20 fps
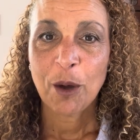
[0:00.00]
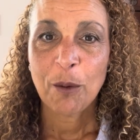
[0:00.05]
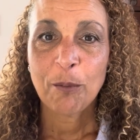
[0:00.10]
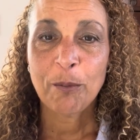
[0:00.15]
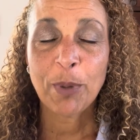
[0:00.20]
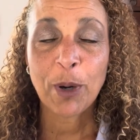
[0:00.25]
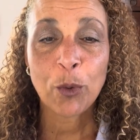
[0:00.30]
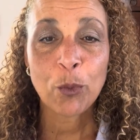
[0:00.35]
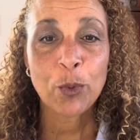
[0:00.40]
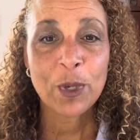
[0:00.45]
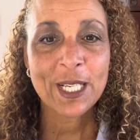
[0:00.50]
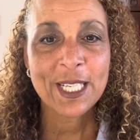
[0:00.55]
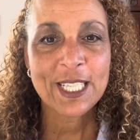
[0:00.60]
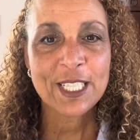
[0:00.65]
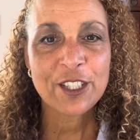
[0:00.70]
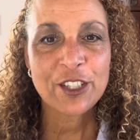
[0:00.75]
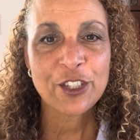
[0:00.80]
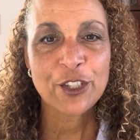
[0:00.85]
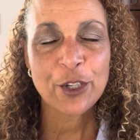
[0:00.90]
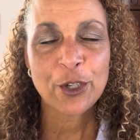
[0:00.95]
But when
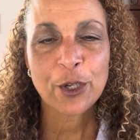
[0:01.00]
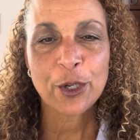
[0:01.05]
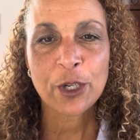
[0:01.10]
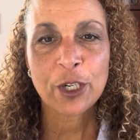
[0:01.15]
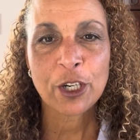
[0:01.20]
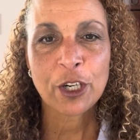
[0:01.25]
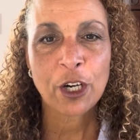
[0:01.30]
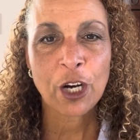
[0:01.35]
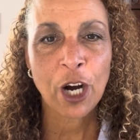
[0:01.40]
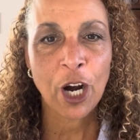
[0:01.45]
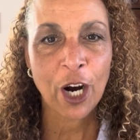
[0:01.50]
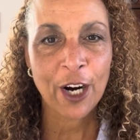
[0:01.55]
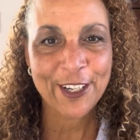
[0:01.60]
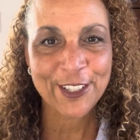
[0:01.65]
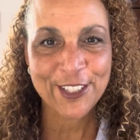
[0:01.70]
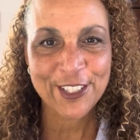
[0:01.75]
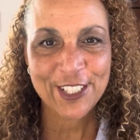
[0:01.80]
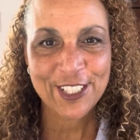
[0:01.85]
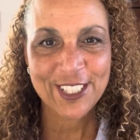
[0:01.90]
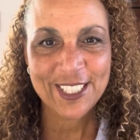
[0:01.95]
it's your
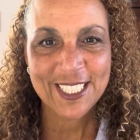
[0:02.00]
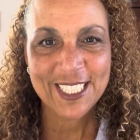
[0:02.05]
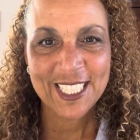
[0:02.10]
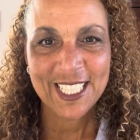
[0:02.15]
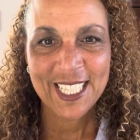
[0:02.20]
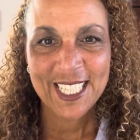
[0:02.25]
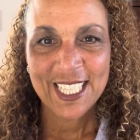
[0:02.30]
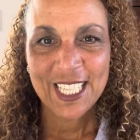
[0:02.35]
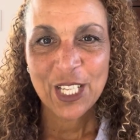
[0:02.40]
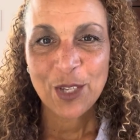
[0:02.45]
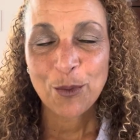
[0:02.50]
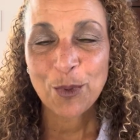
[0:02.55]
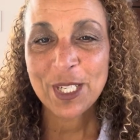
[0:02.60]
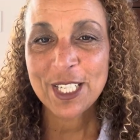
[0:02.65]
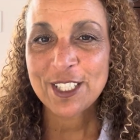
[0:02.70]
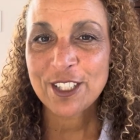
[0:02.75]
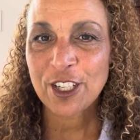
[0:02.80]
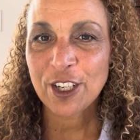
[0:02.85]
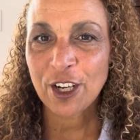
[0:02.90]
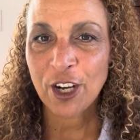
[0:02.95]
heart, when
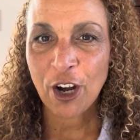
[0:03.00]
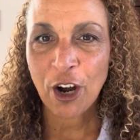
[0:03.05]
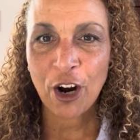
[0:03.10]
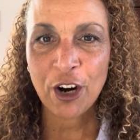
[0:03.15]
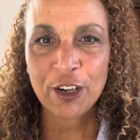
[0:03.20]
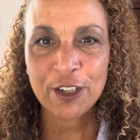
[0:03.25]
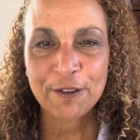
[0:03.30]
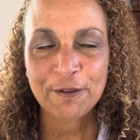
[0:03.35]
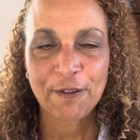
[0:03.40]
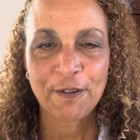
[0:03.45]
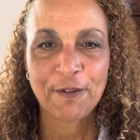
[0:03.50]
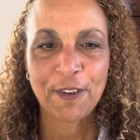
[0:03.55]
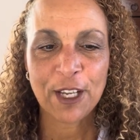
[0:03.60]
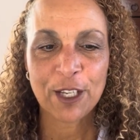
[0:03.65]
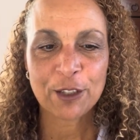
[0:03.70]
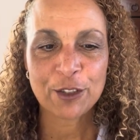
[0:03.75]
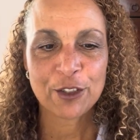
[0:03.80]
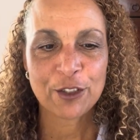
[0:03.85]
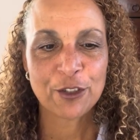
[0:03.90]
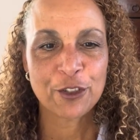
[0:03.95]
it's a
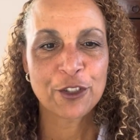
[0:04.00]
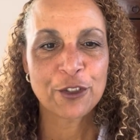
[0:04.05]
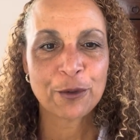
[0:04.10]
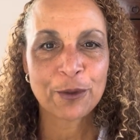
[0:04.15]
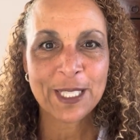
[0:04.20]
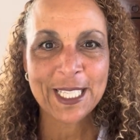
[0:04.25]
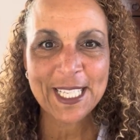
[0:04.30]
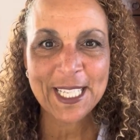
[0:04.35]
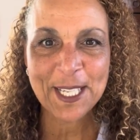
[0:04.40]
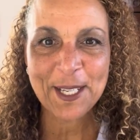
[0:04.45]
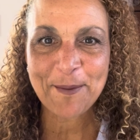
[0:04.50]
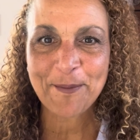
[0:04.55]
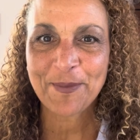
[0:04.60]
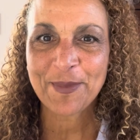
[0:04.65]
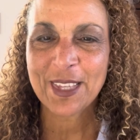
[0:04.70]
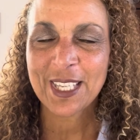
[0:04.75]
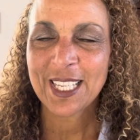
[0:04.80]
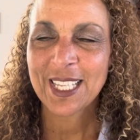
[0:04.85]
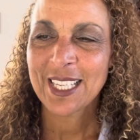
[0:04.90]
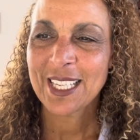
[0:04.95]
heartfelt dream
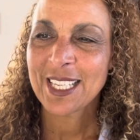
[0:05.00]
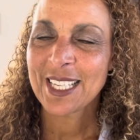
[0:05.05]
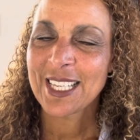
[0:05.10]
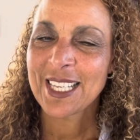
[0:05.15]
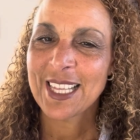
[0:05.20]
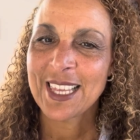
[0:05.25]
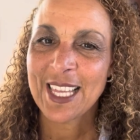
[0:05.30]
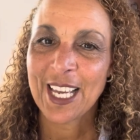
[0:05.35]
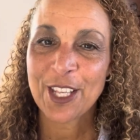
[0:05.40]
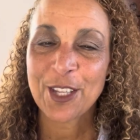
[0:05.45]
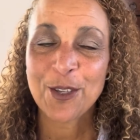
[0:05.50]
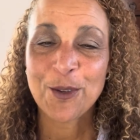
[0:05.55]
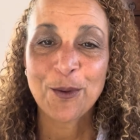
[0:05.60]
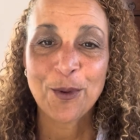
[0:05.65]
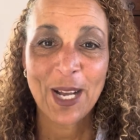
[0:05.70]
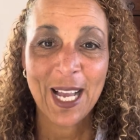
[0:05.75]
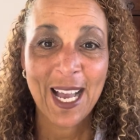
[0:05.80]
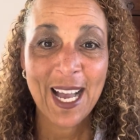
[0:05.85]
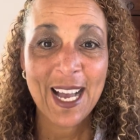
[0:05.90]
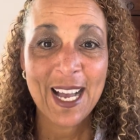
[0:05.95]
that you
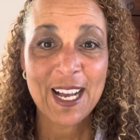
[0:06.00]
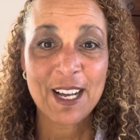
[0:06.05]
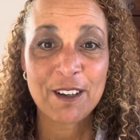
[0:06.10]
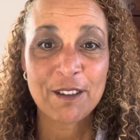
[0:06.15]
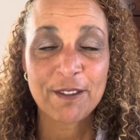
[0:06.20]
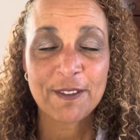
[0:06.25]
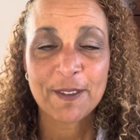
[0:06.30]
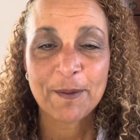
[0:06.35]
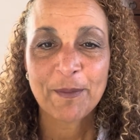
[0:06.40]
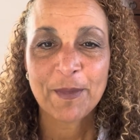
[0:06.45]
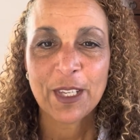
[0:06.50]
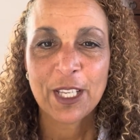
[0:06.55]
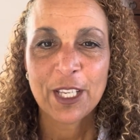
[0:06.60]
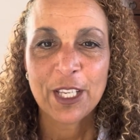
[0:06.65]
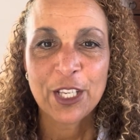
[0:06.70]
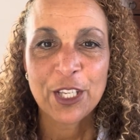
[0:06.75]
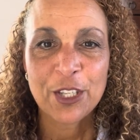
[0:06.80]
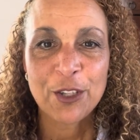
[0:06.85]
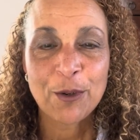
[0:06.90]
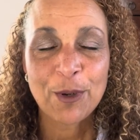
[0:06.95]
have,
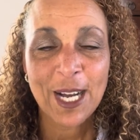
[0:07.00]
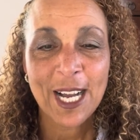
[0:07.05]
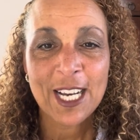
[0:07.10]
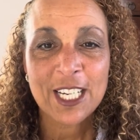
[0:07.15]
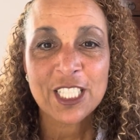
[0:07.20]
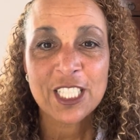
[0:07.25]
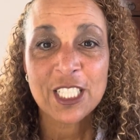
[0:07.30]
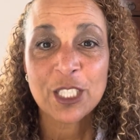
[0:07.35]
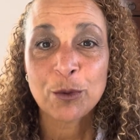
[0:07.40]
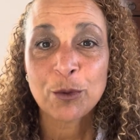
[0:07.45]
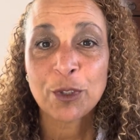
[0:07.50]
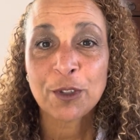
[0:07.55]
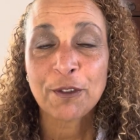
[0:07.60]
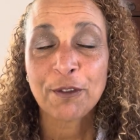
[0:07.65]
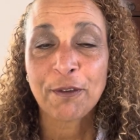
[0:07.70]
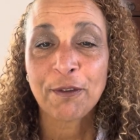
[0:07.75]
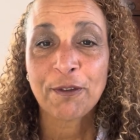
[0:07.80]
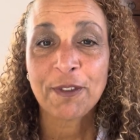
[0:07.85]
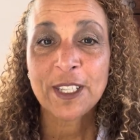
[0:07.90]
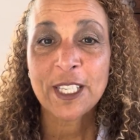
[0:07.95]
you actually will
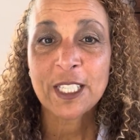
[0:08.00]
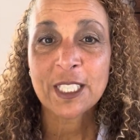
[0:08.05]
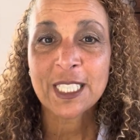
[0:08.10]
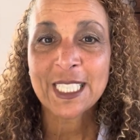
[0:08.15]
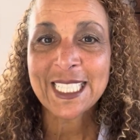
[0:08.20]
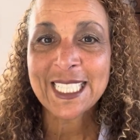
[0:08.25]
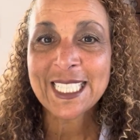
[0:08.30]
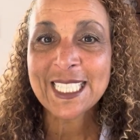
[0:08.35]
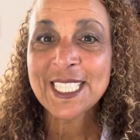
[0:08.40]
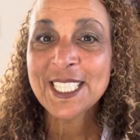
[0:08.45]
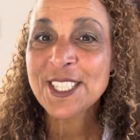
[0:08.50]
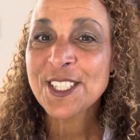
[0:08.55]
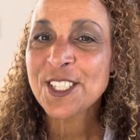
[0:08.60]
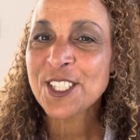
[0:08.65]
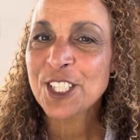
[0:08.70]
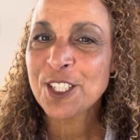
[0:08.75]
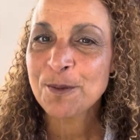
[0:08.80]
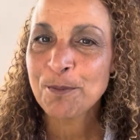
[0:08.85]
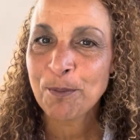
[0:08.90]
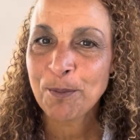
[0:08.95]
feel
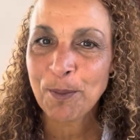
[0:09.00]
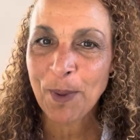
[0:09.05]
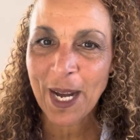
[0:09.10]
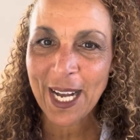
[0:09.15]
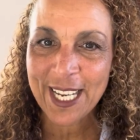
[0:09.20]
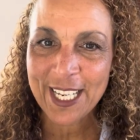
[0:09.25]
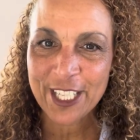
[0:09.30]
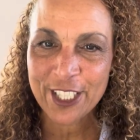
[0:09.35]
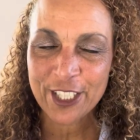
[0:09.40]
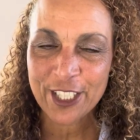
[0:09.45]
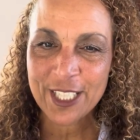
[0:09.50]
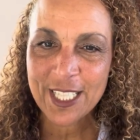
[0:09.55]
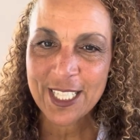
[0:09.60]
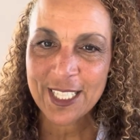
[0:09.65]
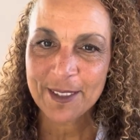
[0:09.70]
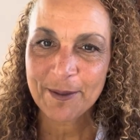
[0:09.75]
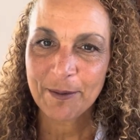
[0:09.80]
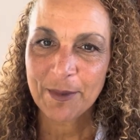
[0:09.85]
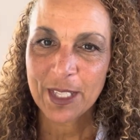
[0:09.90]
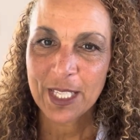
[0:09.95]
inspired,
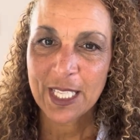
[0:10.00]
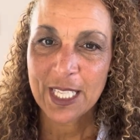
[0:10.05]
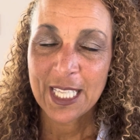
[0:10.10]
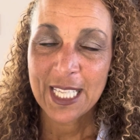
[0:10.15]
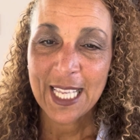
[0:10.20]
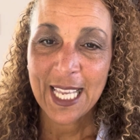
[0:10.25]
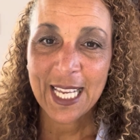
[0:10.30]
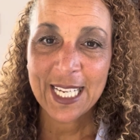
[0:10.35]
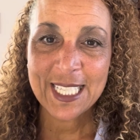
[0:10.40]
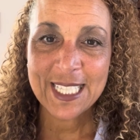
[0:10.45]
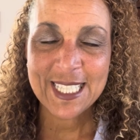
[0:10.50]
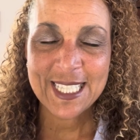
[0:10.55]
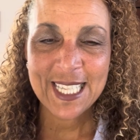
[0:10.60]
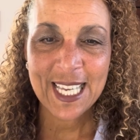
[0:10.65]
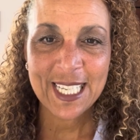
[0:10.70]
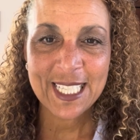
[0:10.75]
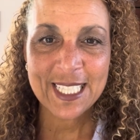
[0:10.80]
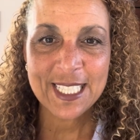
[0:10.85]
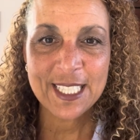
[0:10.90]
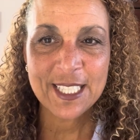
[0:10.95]
and it's
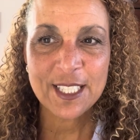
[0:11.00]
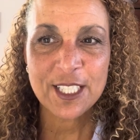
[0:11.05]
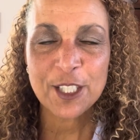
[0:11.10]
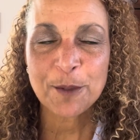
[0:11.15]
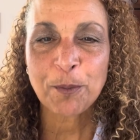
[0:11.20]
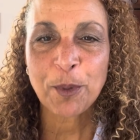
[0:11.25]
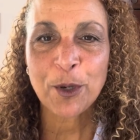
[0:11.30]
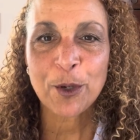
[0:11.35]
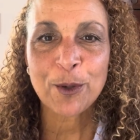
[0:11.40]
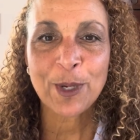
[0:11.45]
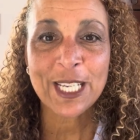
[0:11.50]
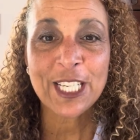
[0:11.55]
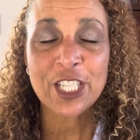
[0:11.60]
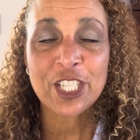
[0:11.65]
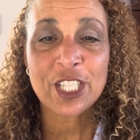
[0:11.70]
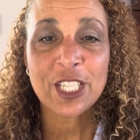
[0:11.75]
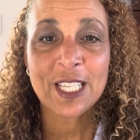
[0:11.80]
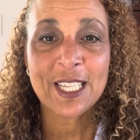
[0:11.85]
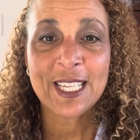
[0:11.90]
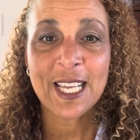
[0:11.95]
that
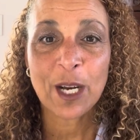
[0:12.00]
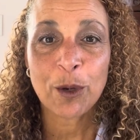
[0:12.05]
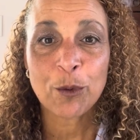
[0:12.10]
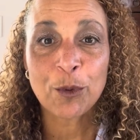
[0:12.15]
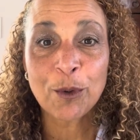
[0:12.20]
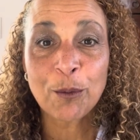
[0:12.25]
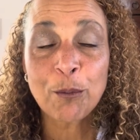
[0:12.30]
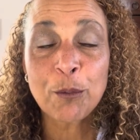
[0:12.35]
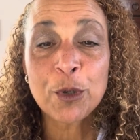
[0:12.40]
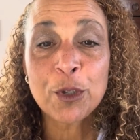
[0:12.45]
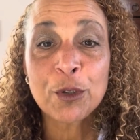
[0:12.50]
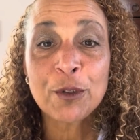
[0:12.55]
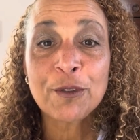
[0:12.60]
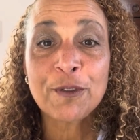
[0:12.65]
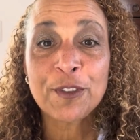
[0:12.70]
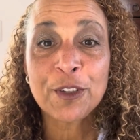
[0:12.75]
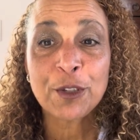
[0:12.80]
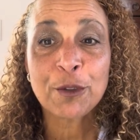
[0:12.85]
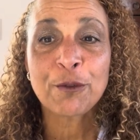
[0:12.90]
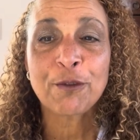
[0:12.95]
inspiration that will move
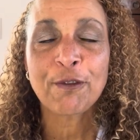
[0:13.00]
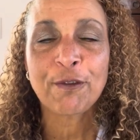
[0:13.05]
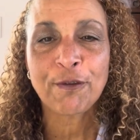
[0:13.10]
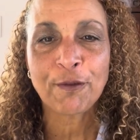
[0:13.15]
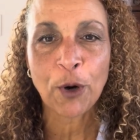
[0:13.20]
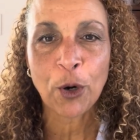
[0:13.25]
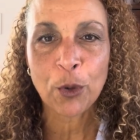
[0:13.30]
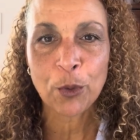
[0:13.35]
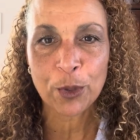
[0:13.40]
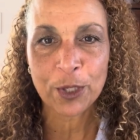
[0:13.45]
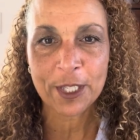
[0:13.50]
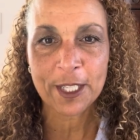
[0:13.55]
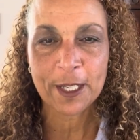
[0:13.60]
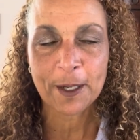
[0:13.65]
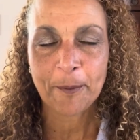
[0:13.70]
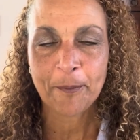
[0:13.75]
you forward.